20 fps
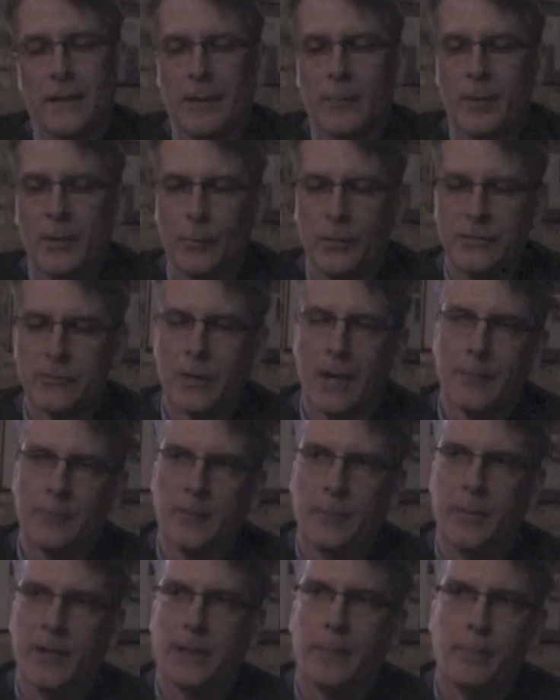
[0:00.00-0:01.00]
I mean, we dropped
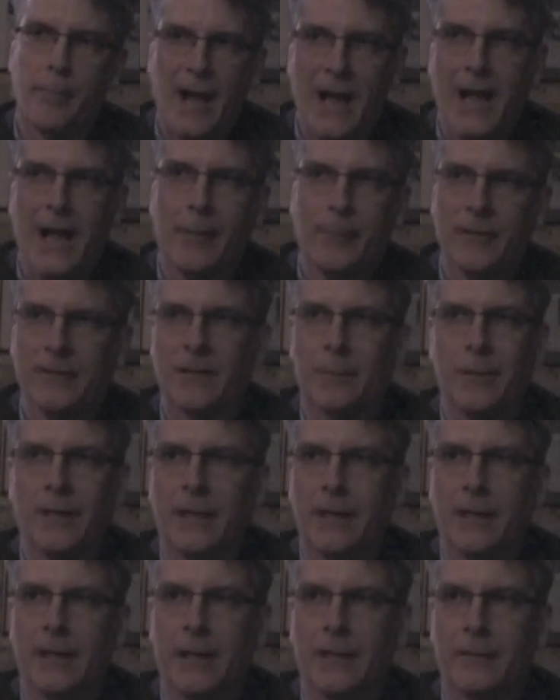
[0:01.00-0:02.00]
the big bomb at the
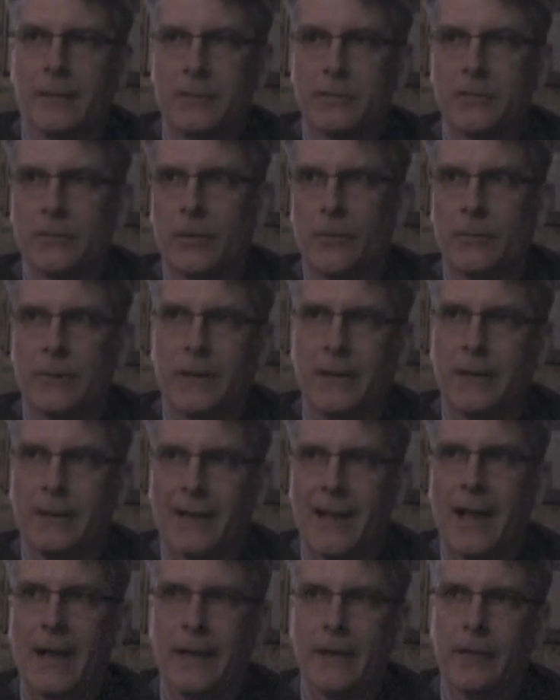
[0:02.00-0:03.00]
beginning that showed that he
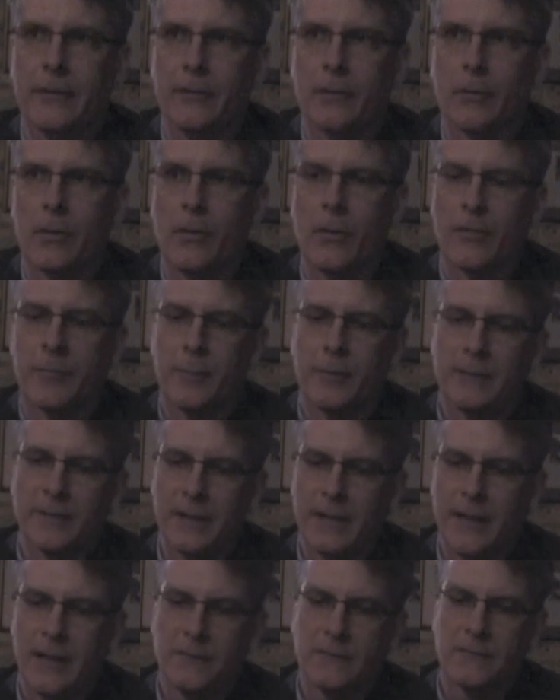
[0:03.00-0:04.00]
lied under oath, but
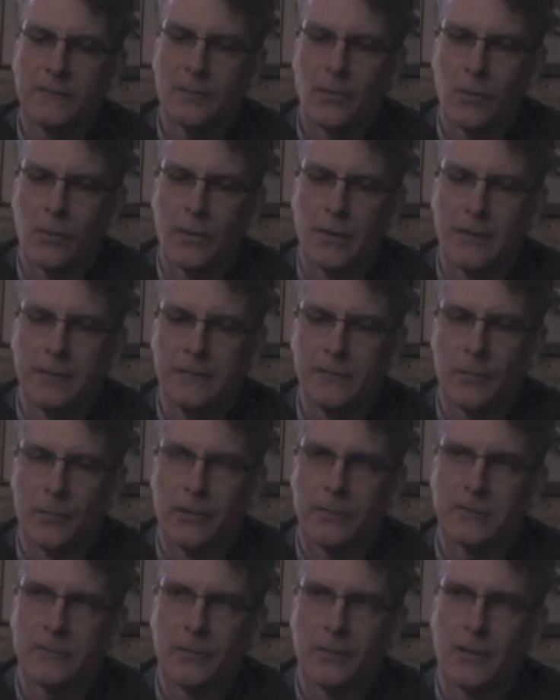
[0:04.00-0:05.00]
then that story
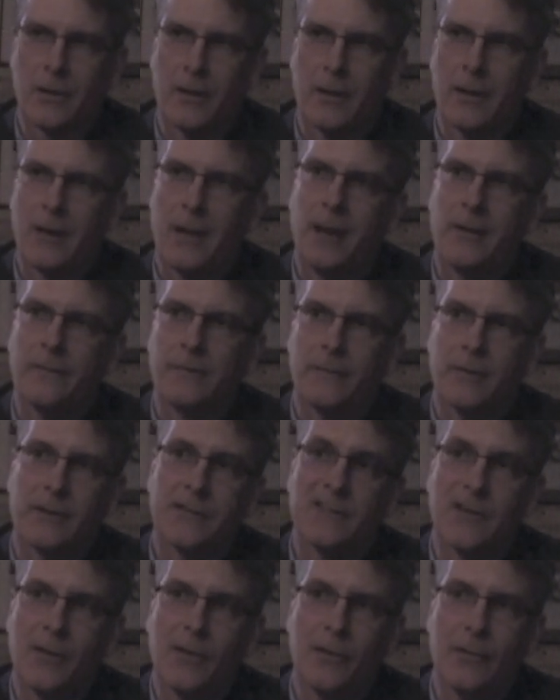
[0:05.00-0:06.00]
sort of took on a life of
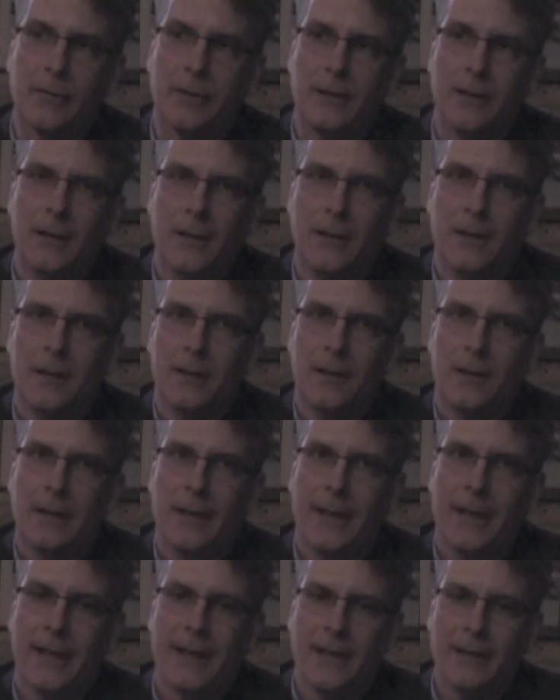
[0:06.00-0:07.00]
its own,
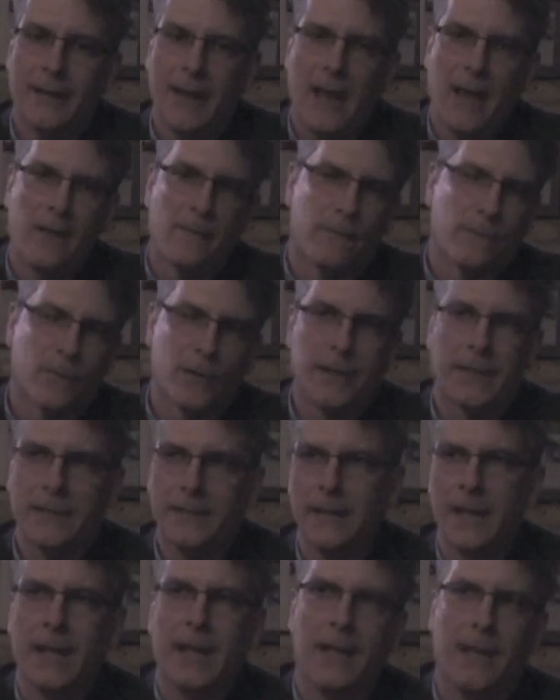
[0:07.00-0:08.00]
and every
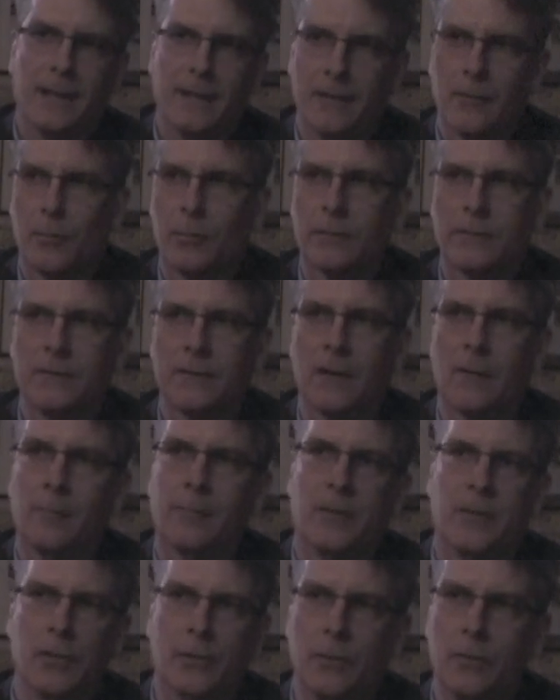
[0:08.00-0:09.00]
day there was
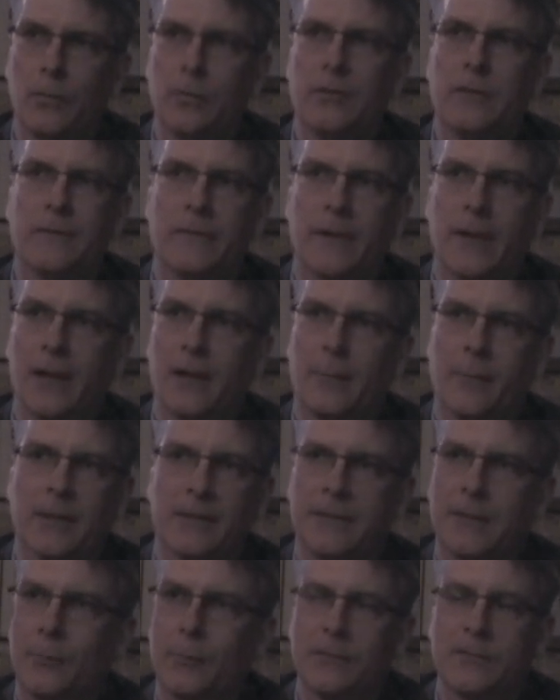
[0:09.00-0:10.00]
some new
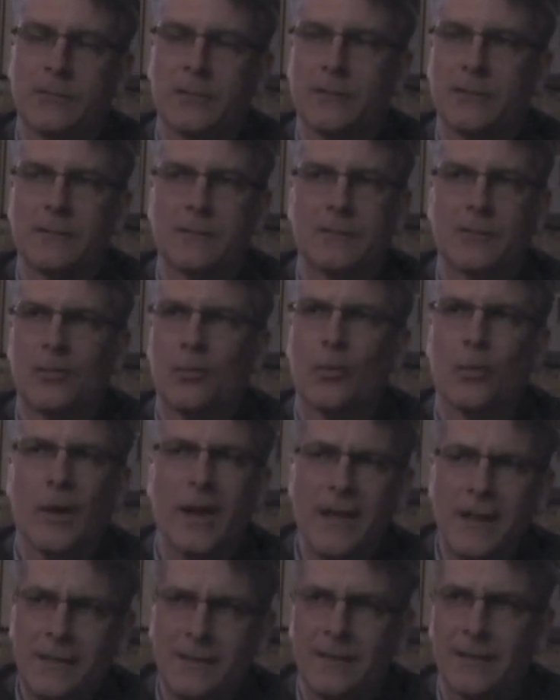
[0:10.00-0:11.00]
development that was just
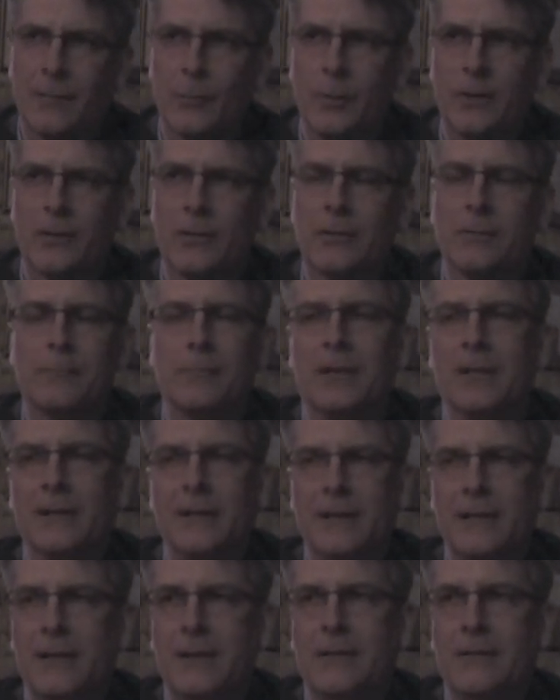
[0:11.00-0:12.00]
crazy. We couldn't
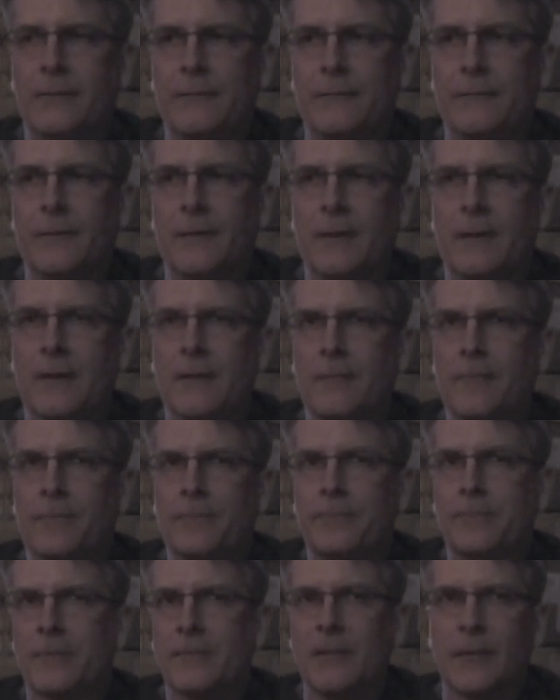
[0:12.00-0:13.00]
believe
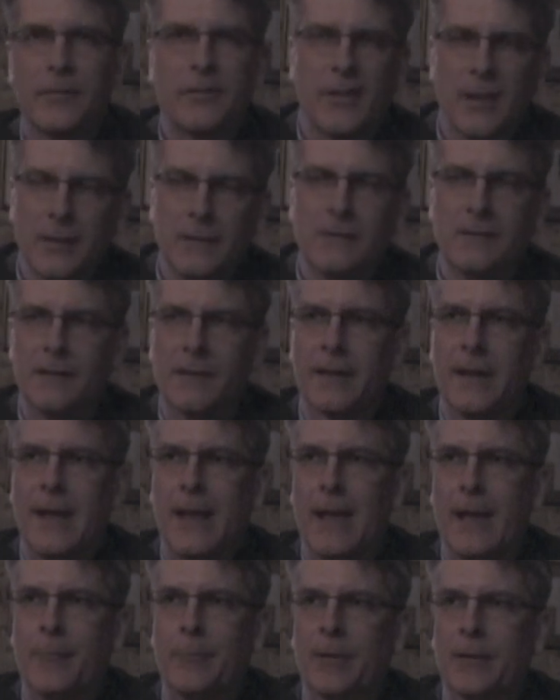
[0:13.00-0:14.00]
the things that
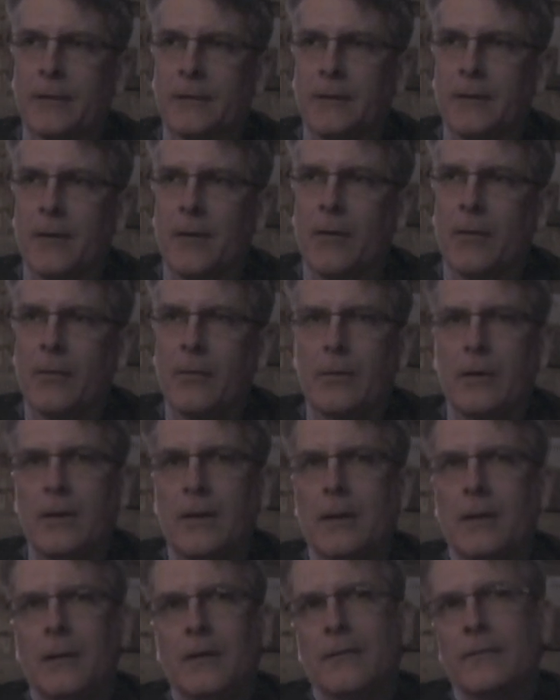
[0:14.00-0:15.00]
happened, you know,
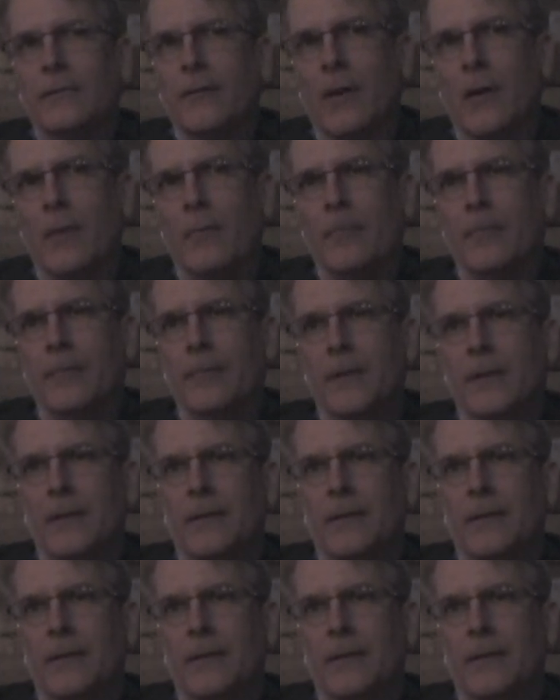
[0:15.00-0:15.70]
from